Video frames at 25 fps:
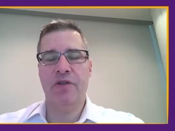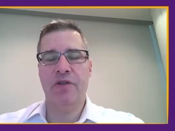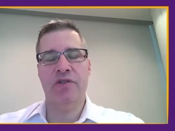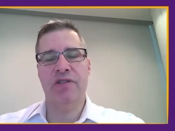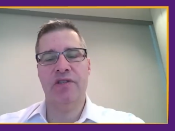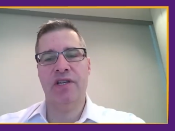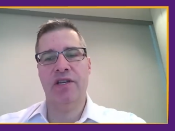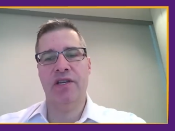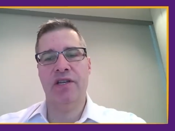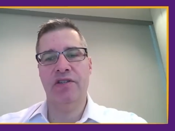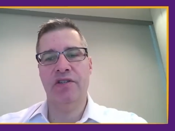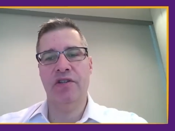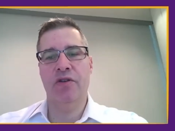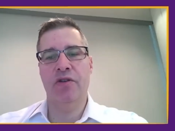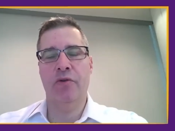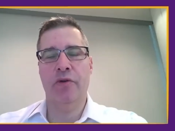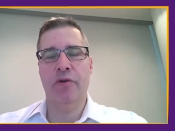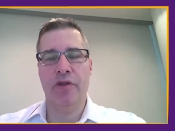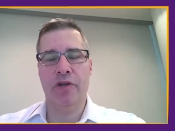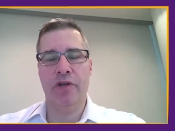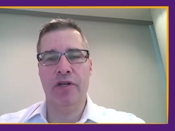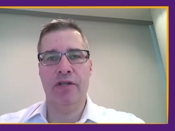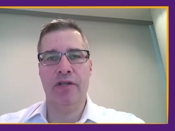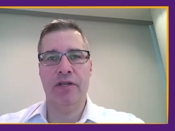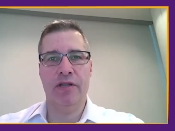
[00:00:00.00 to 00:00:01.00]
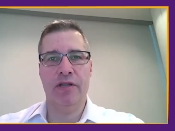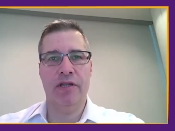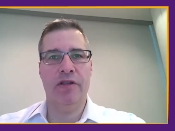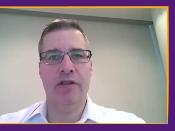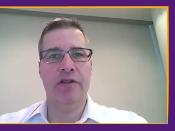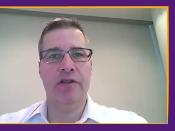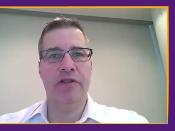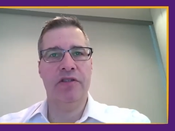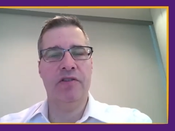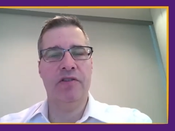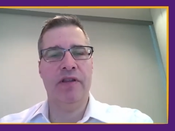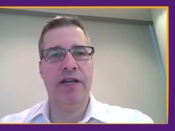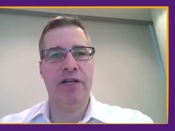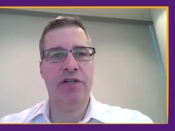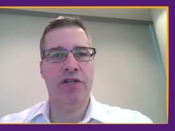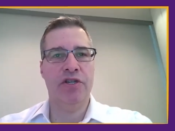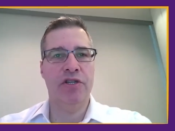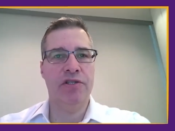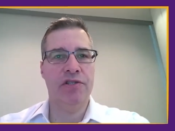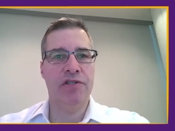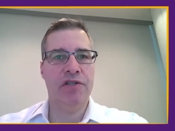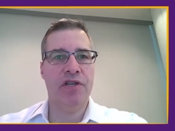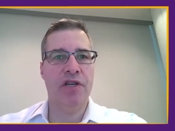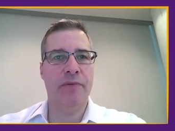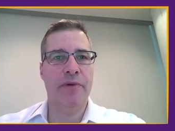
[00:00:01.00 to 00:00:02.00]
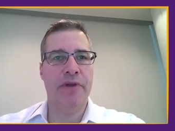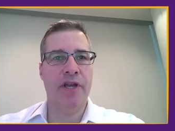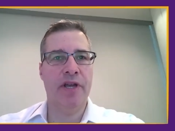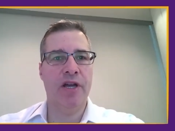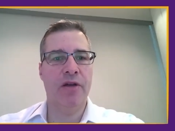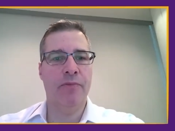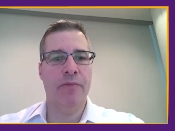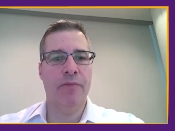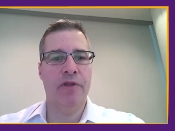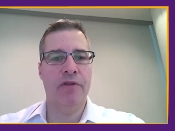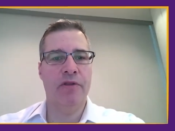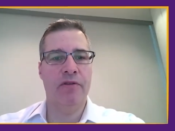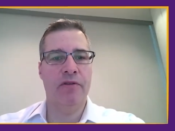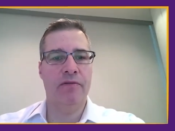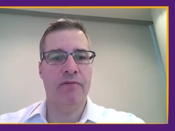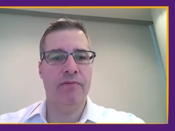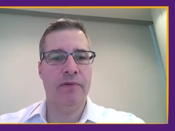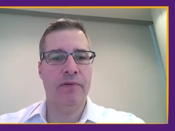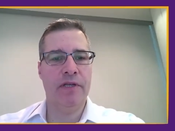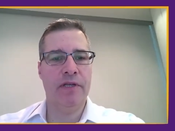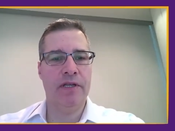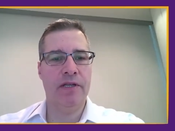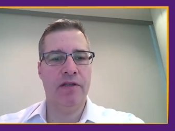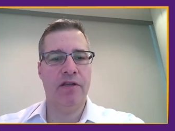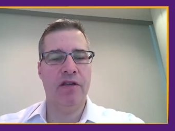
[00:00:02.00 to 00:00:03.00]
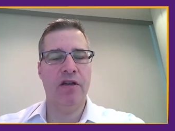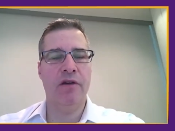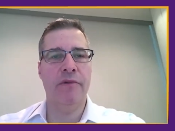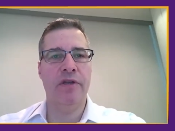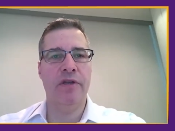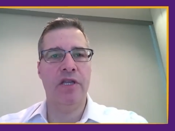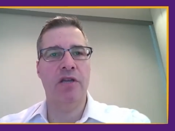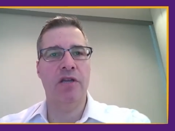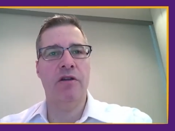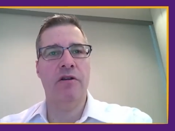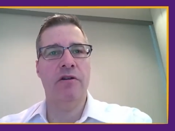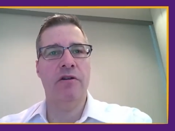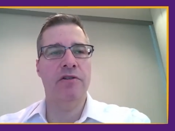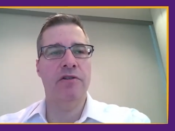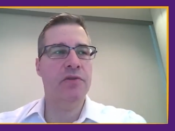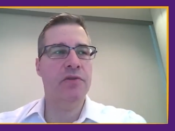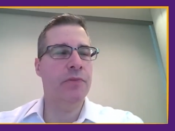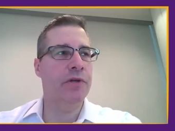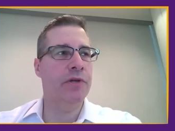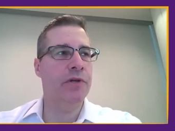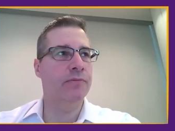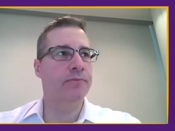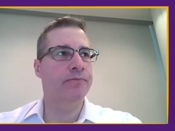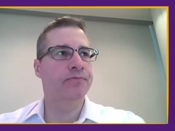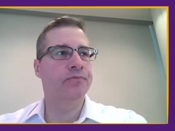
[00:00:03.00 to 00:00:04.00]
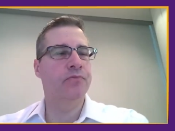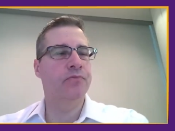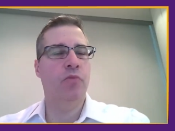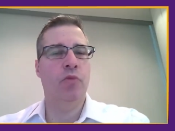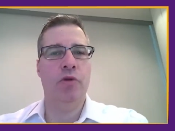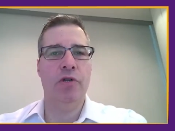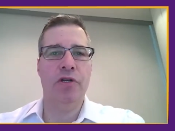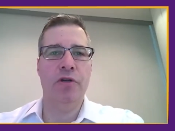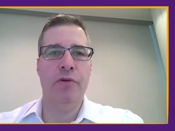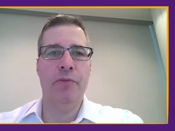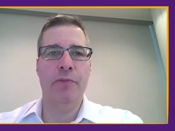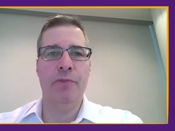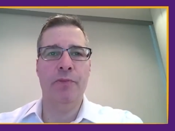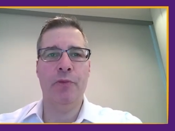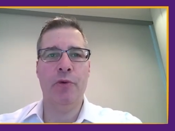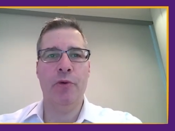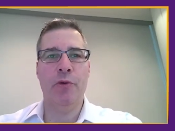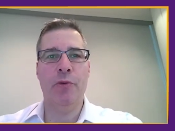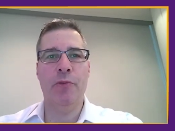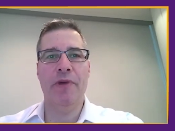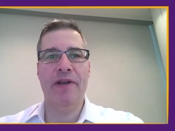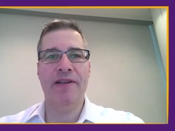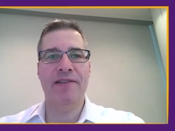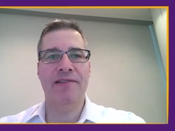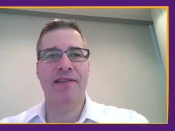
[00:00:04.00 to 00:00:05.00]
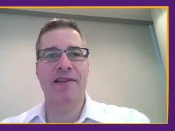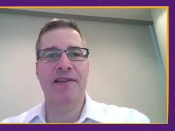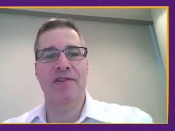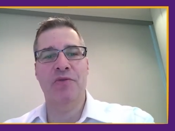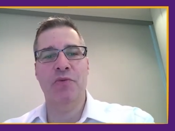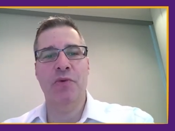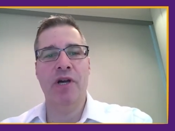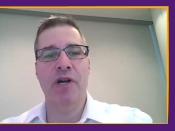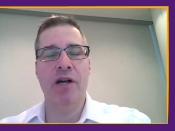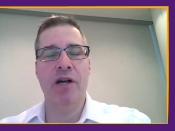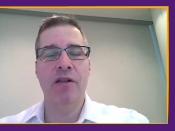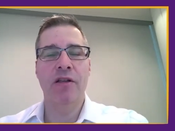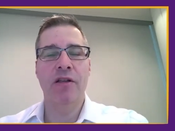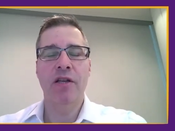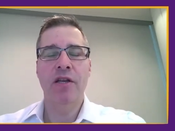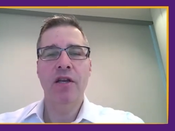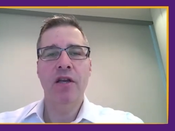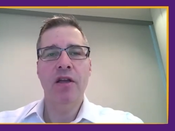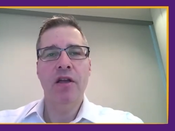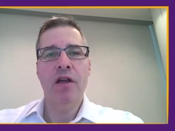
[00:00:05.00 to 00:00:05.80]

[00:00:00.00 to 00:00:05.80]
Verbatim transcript: so I was thinking too with all, all these elections coming up in the in the coming years, but we'll come come back to that as well.